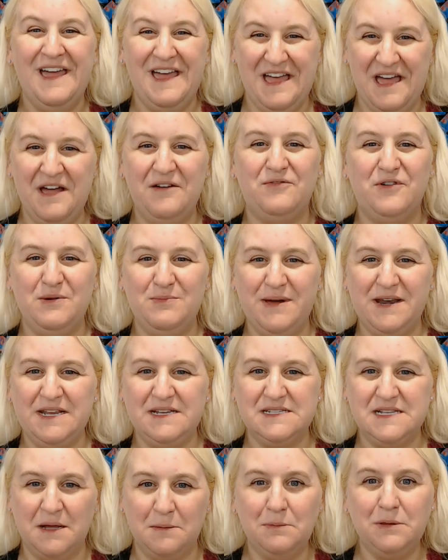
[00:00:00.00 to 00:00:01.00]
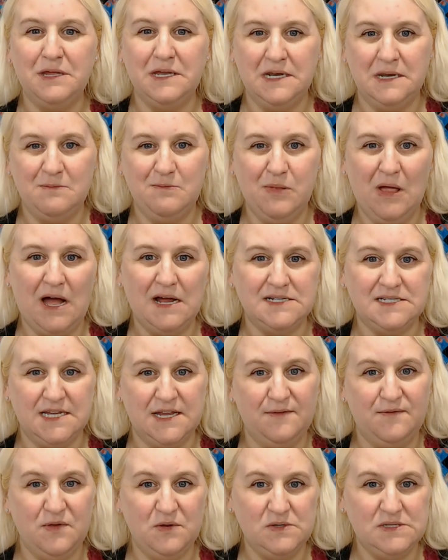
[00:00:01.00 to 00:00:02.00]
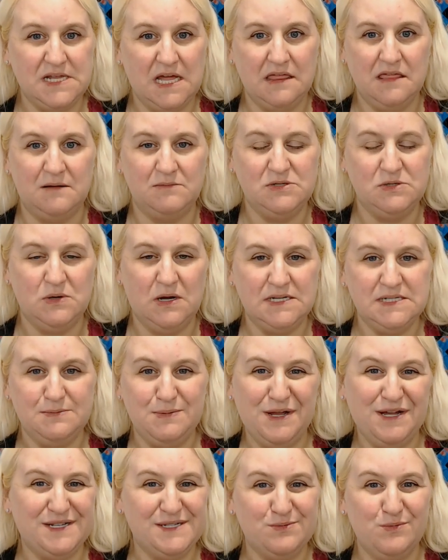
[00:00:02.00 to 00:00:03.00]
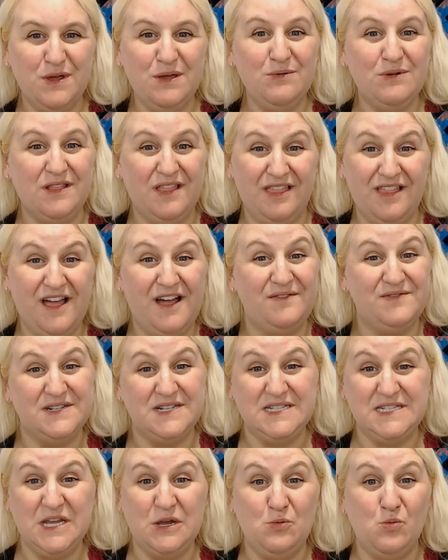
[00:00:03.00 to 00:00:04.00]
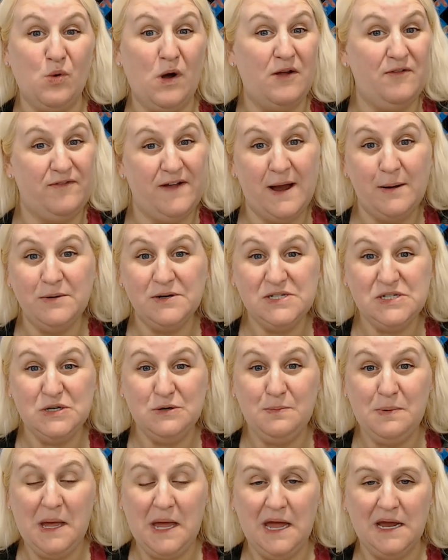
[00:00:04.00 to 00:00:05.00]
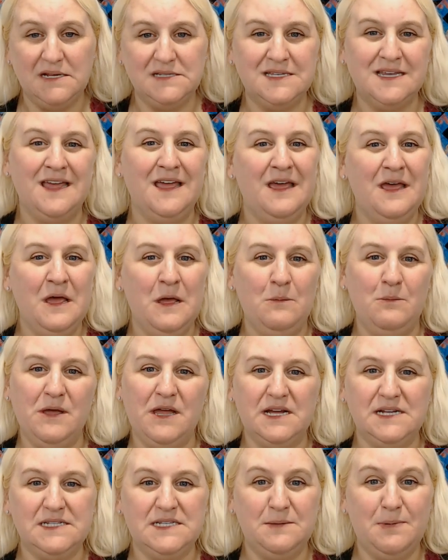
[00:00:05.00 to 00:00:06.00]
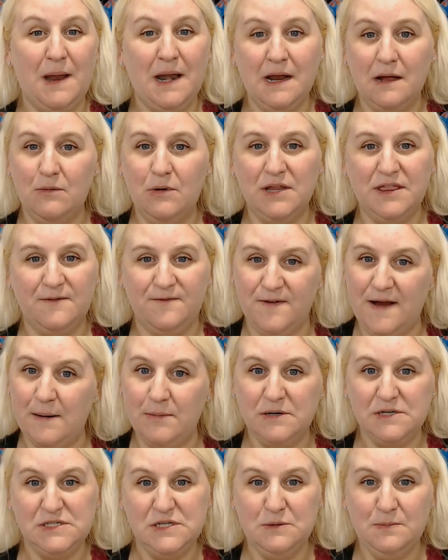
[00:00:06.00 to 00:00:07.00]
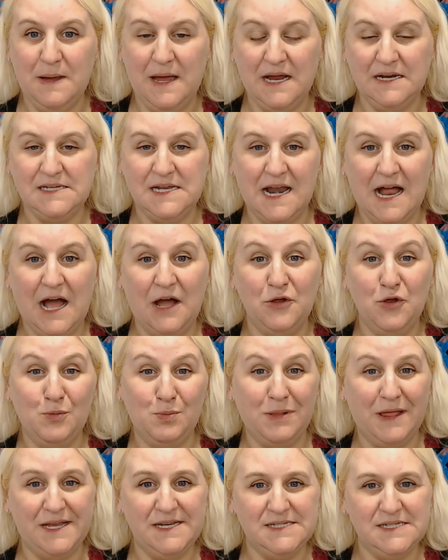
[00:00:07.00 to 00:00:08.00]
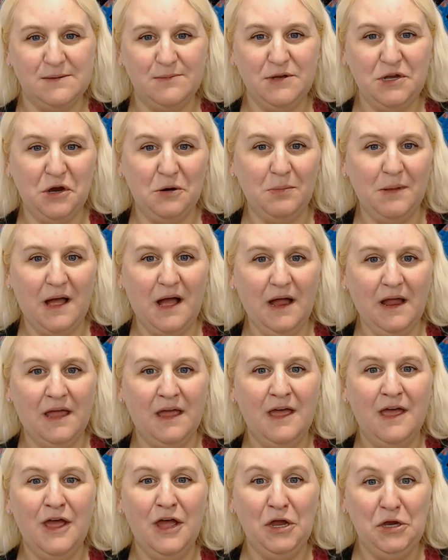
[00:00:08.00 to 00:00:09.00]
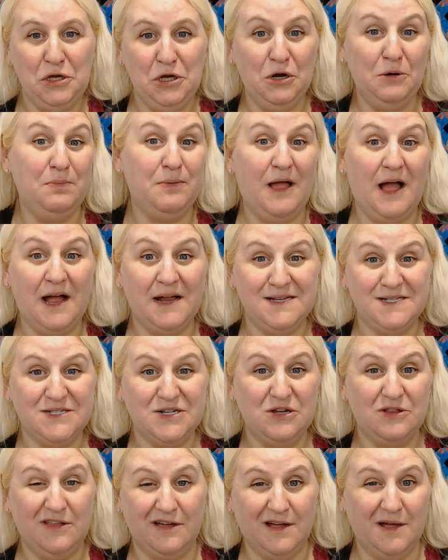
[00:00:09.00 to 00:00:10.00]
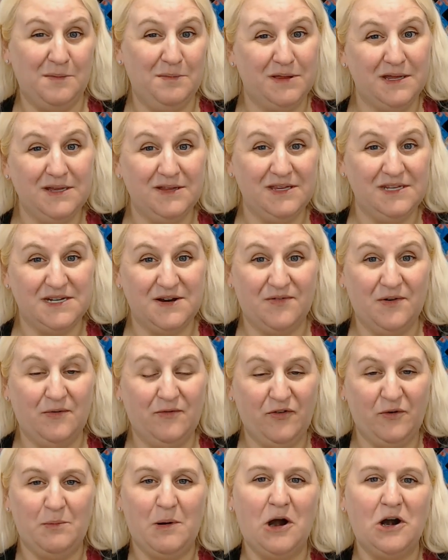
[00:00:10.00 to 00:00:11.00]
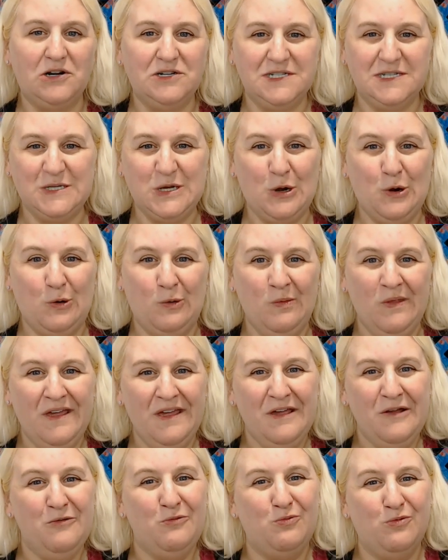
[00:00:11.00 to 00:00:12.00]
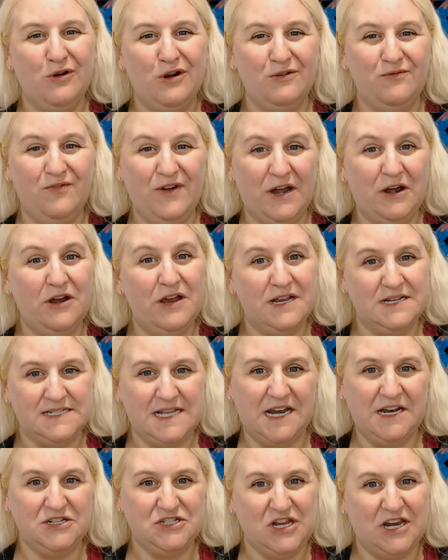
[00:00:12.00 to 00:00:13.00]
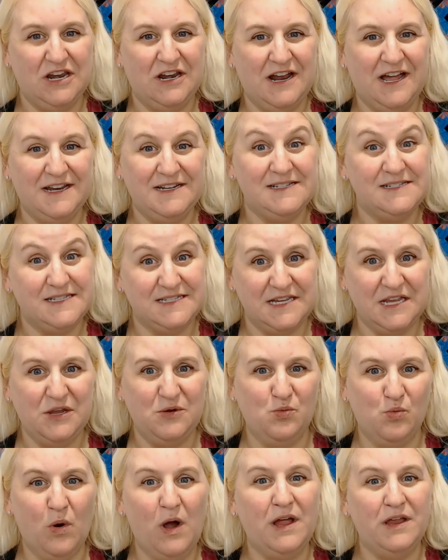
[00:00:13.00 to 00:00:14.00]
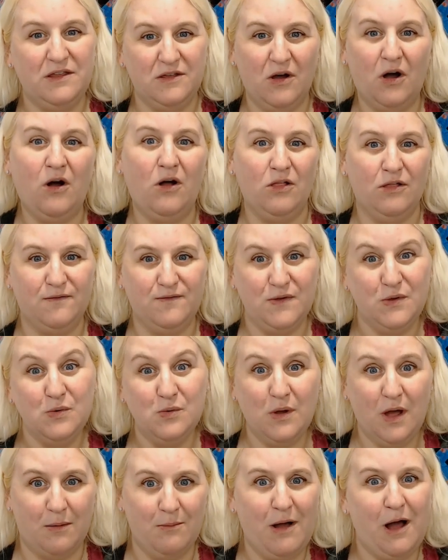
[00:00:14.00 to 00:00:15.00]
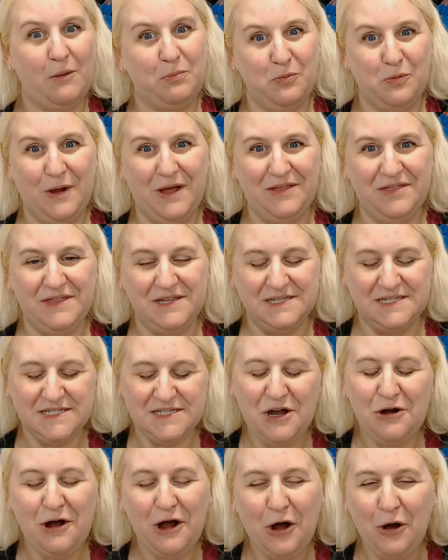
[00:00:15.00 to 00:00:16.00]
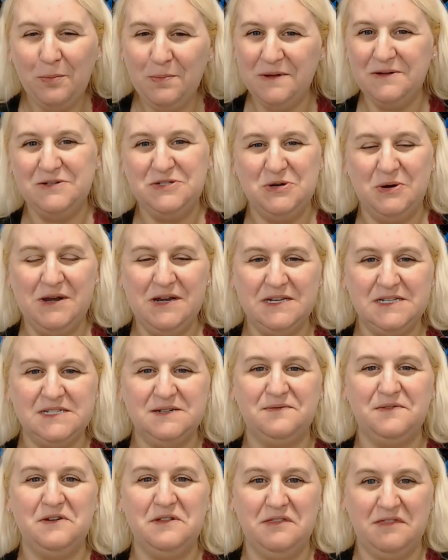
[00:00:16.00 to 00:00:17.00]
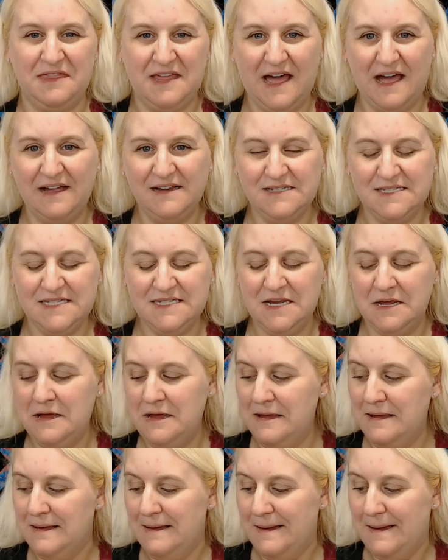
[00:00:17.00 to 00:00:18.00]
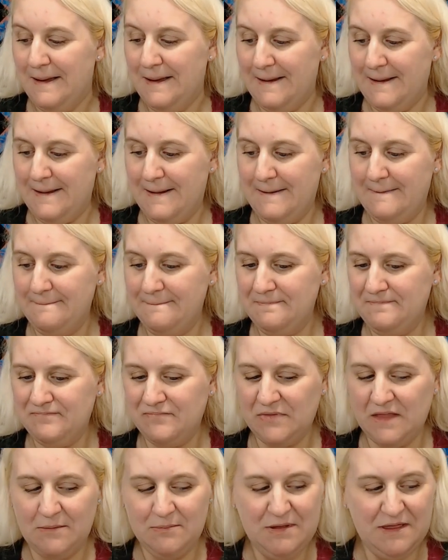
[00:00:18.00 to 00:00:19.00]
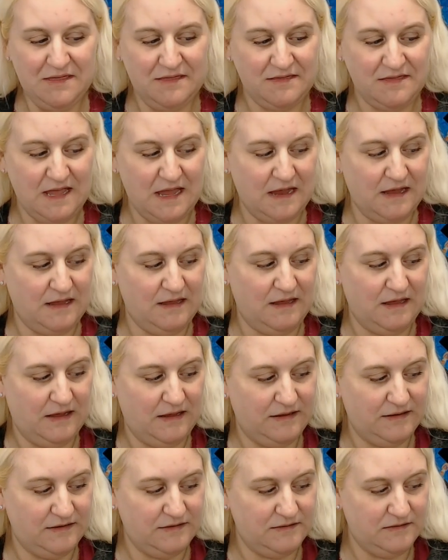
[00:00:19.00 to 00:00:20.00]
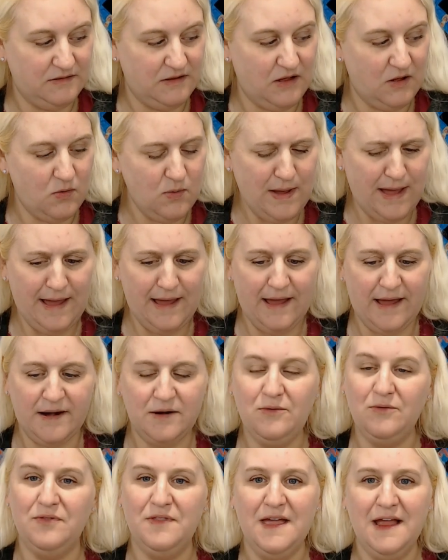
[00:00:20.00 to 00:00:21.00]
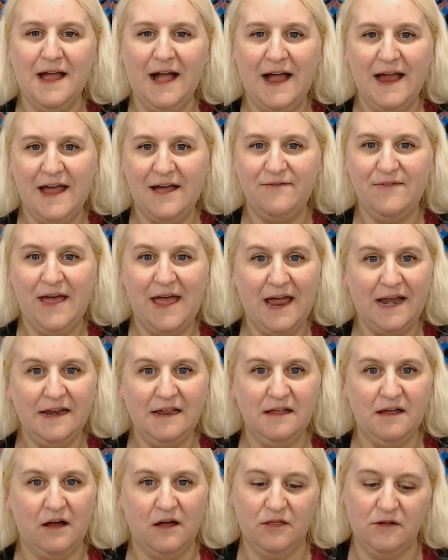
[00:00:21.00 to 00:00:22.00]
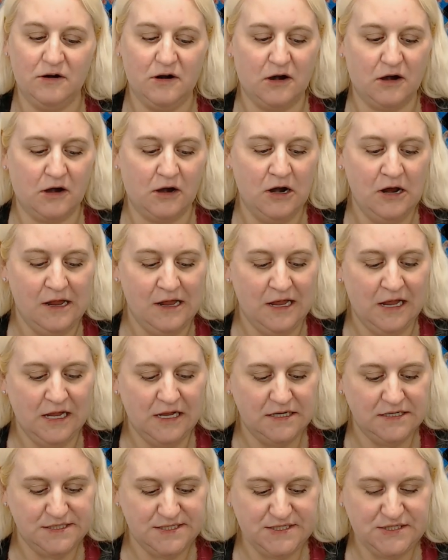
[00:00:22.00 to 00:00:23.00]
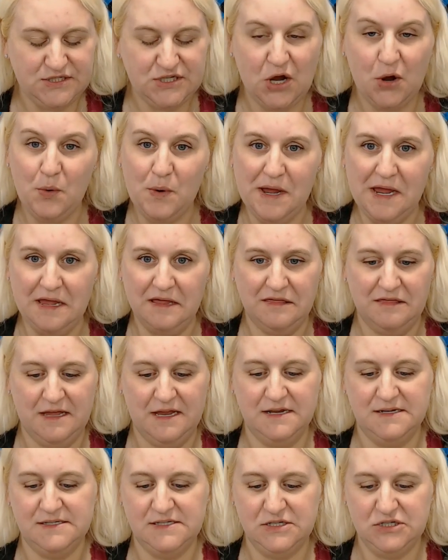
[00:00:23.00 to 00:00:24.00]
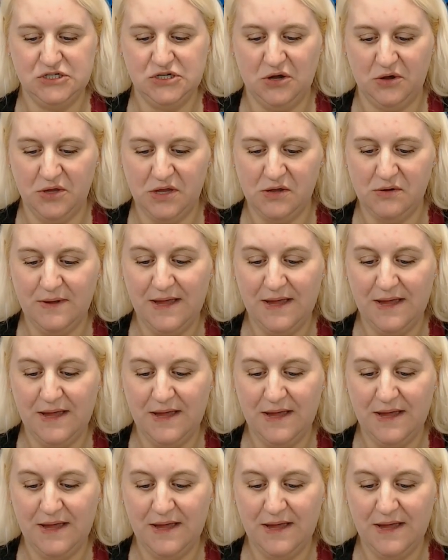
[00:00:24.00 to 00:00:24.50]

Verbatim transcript: everybody's completed blocks if you send them to us because we would love to see what fabrics you picked because depending on what the fabrics you picked and how you place them in your block, your blocks could look completely different from ours. So we're very excited, Jen and I, to see what all of you come up with. So I hope you'll join us for that. Um, let me think. Okay, I don't think I have any other sewing things to show you